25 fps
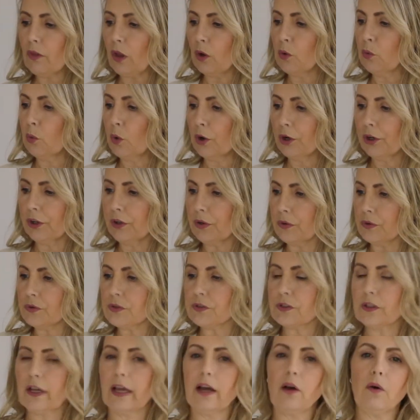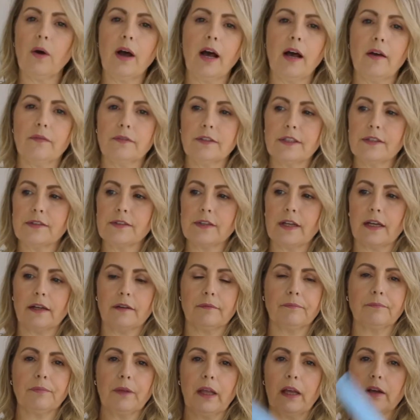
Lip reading: What else? Our After Sun.